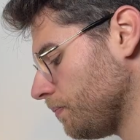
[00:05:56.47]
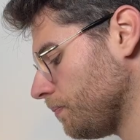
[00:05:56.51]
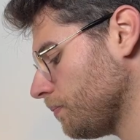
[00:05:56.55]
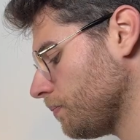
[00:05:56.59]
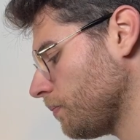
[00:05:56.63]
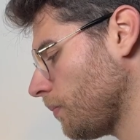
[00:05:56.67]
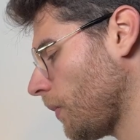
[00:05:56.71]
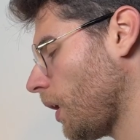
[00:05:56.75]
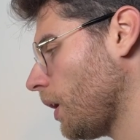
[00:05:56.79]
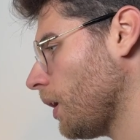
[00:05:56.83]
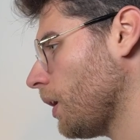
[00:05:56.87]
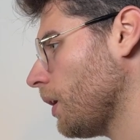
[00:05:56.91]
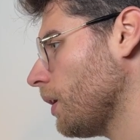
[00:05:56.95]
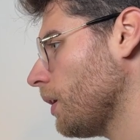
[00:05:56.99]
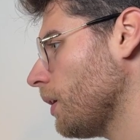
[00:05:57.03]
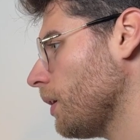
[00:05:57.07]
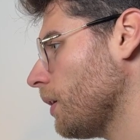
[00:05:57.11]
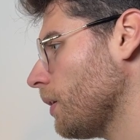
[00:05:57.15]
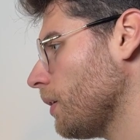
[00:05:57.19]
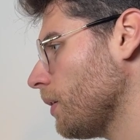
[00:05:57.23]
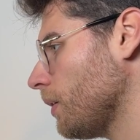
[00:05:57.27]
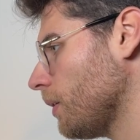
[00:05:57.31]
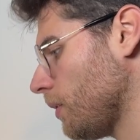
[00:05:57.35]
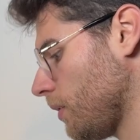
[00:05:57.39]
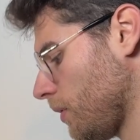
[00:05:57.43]
you do some
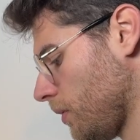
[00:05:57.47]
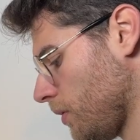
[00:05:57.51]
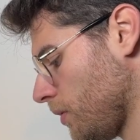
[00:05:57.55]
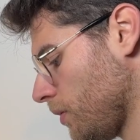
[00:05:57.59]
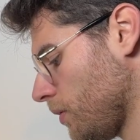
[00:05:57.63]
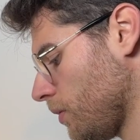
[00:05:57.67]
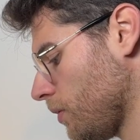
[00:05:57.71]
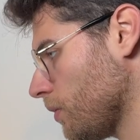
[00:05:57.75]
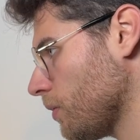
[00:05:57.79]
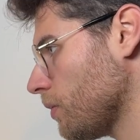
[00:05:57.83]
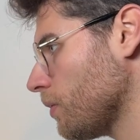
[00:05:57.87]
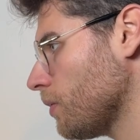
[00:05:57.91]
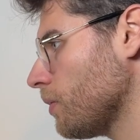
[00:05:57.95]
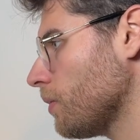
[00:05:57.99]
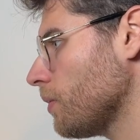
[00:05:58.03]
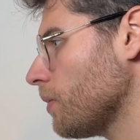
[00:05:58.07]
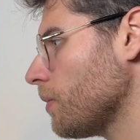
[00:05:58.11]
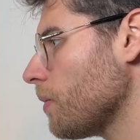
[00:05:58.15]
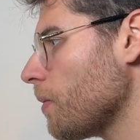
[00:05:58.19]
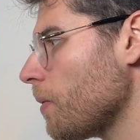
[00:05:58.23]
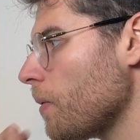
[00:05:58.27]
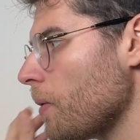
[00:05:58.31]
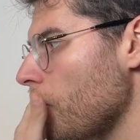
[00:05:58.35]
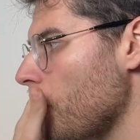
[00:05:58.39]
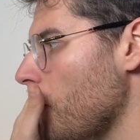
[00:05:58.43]
analysis,
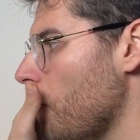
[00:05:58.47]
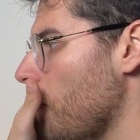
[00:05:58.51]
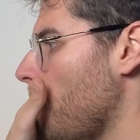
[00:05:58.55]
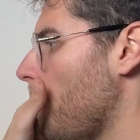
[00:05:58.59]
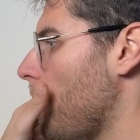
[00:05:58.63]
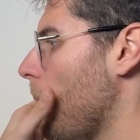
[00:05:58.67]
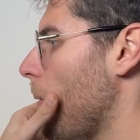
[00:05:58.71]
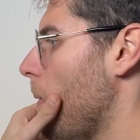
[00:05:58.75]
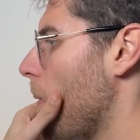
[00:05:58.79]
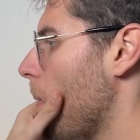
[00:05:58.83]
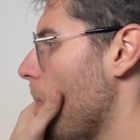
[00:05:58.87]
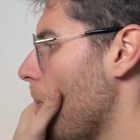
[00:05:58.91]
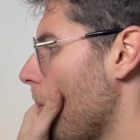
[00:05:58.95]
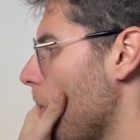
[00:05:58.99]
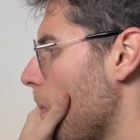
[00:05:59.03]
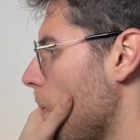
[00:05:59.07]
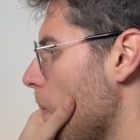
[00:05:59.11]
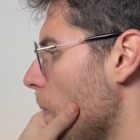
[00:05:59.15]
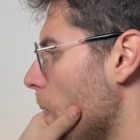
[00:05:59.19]
if you can't share them with